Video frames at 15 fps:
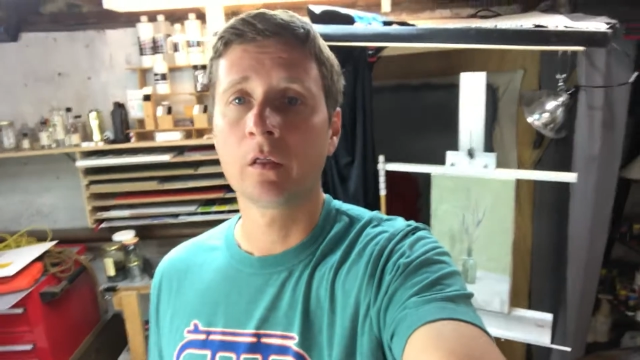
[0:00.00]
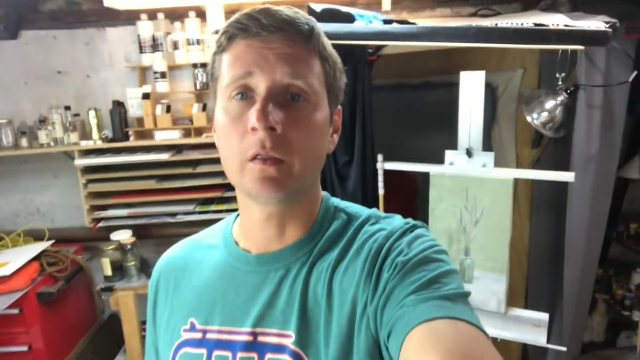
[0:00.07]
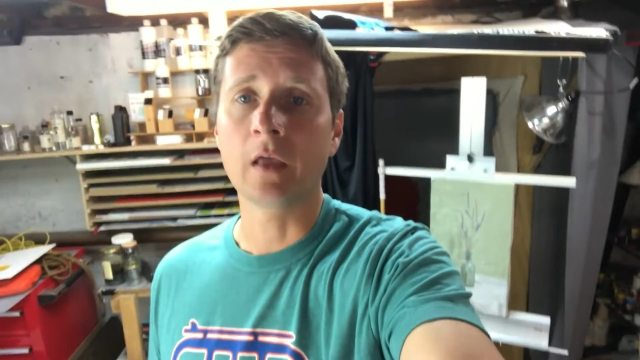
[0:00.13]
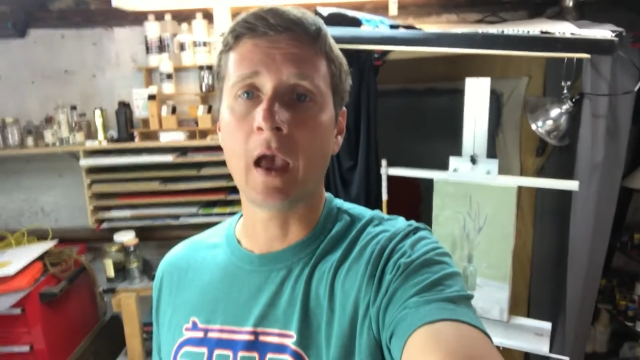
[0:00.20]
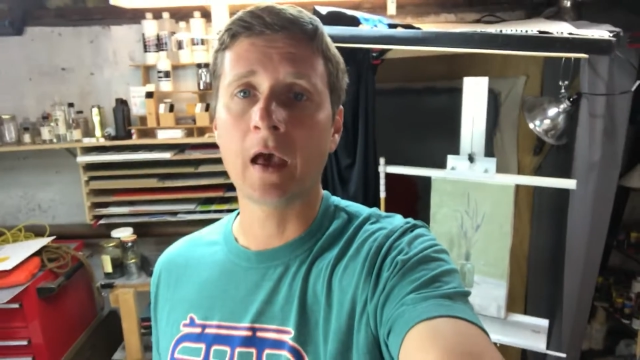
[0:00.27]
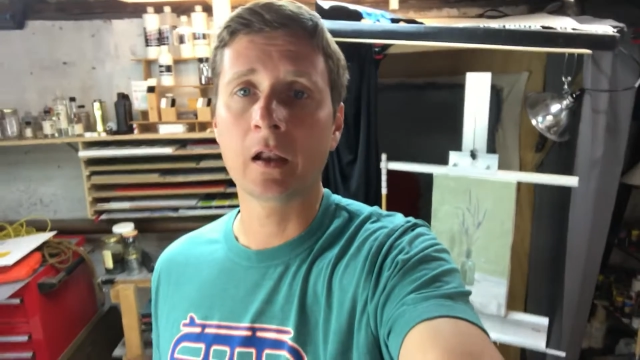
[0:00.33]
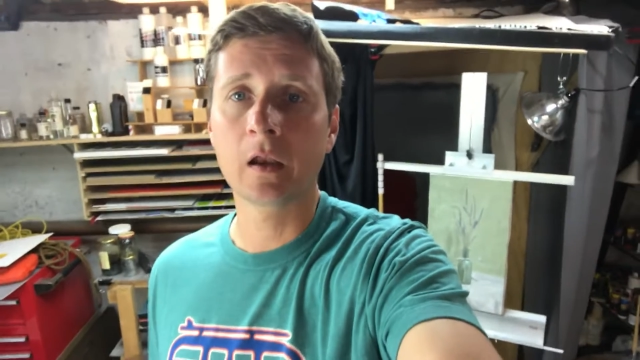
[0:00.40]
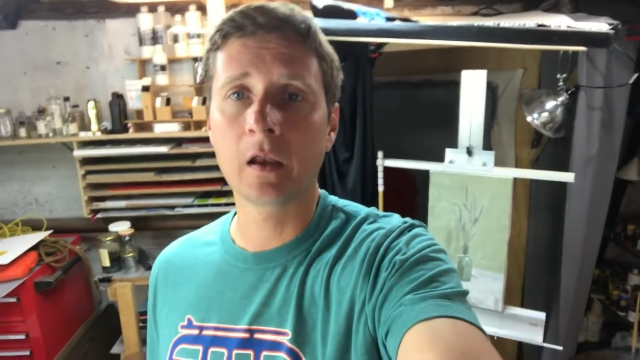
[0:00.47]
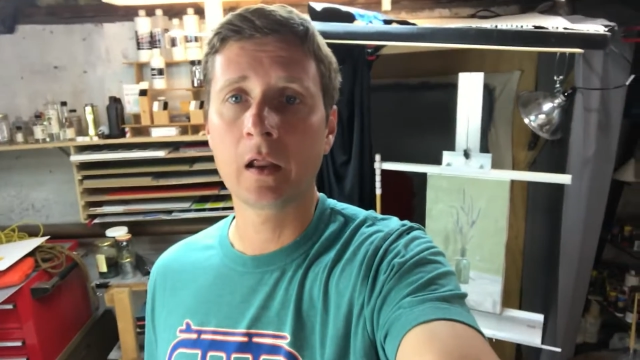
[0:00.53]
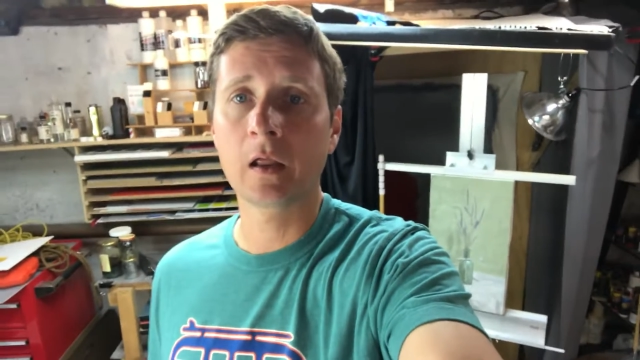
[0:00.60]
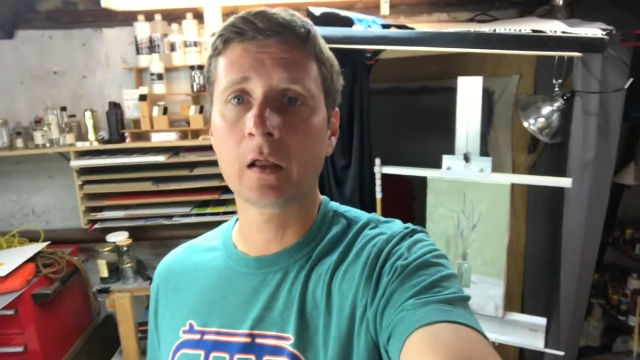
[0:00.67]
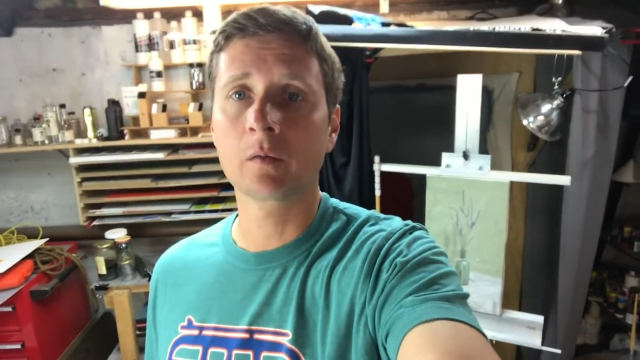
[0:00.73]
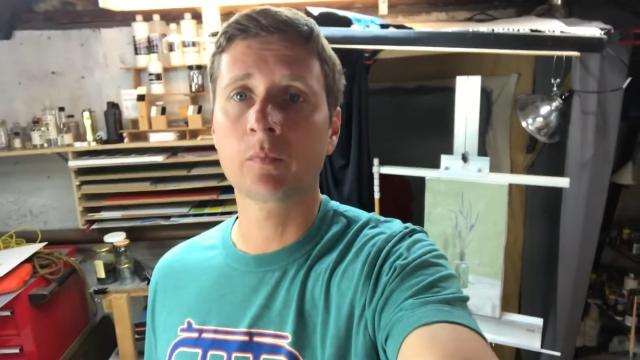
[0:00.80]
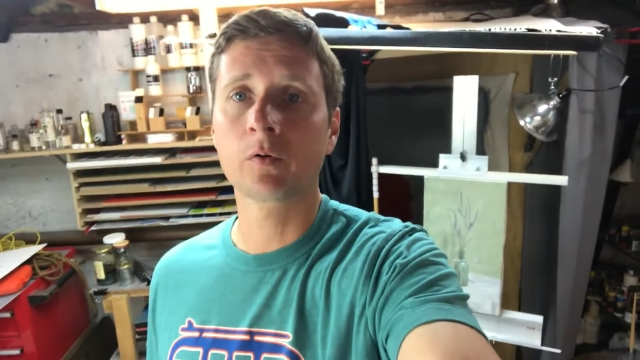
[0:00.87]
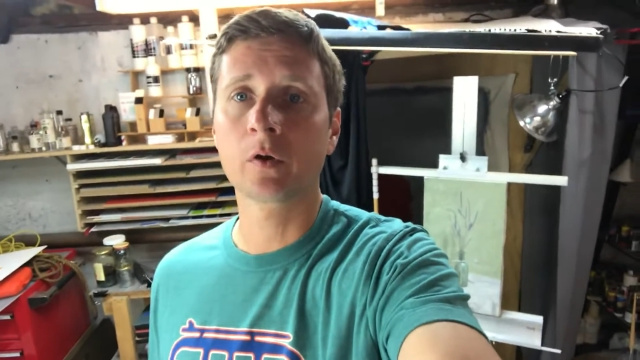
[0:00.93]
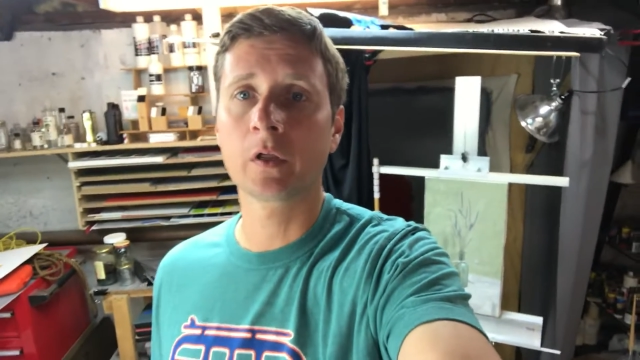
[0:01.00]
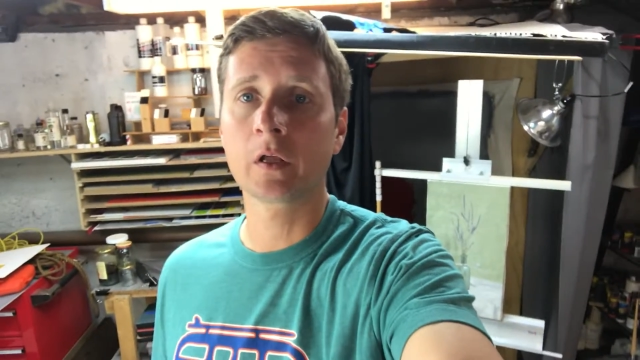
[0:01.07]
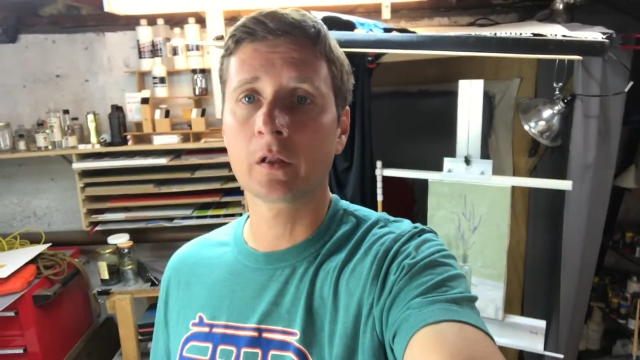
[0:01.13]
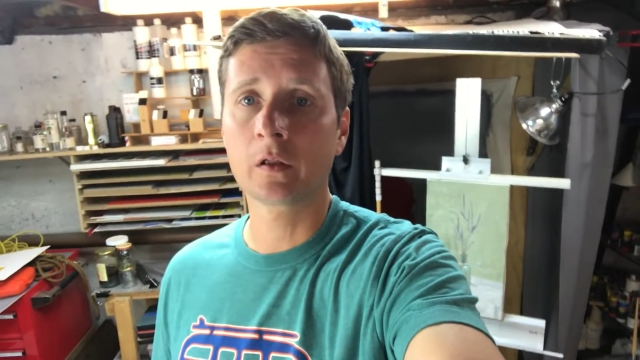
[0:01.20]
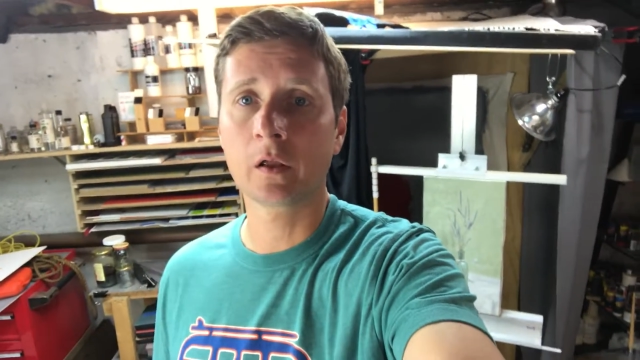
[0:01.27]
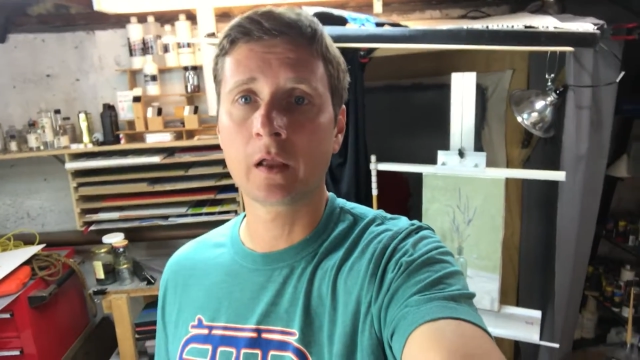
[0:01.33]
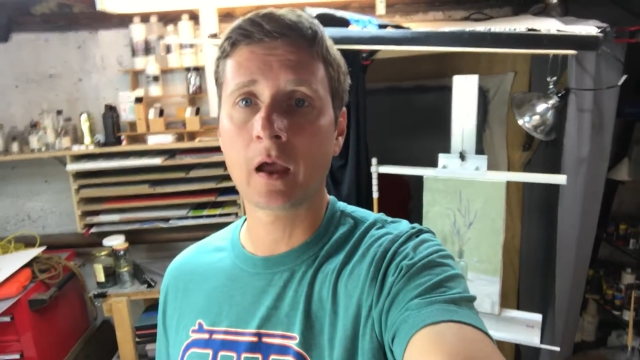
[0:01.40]
the editing,
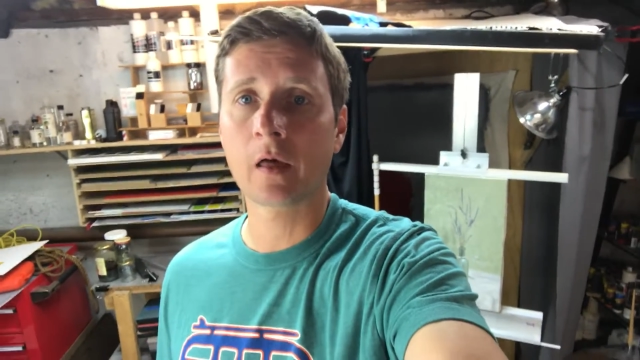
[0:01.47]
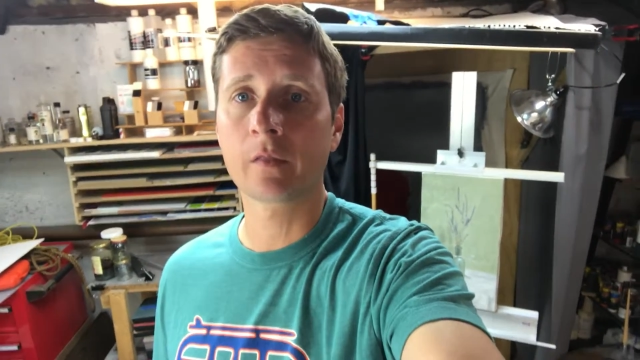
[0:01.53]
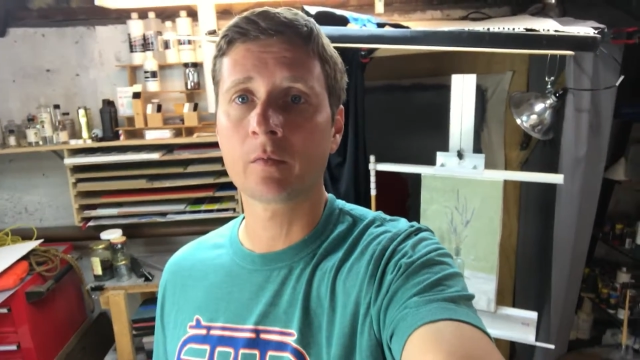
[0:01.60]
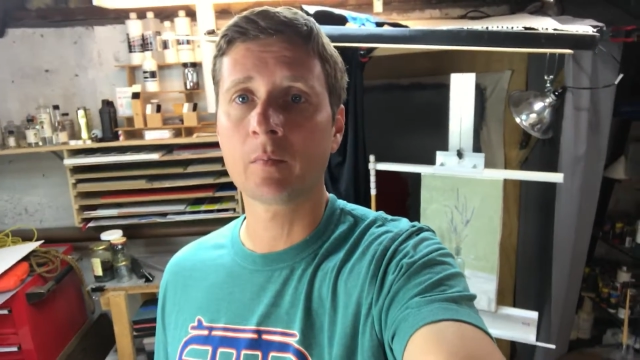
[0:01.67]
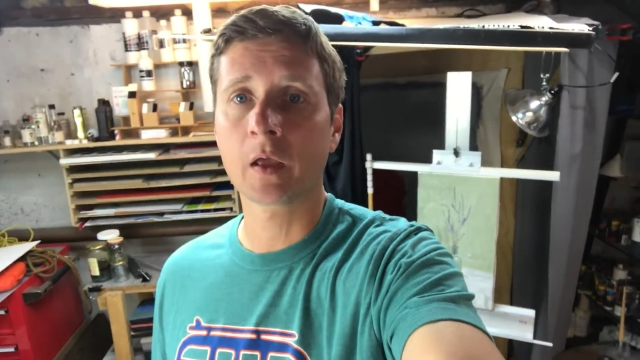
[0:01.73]
putting it together,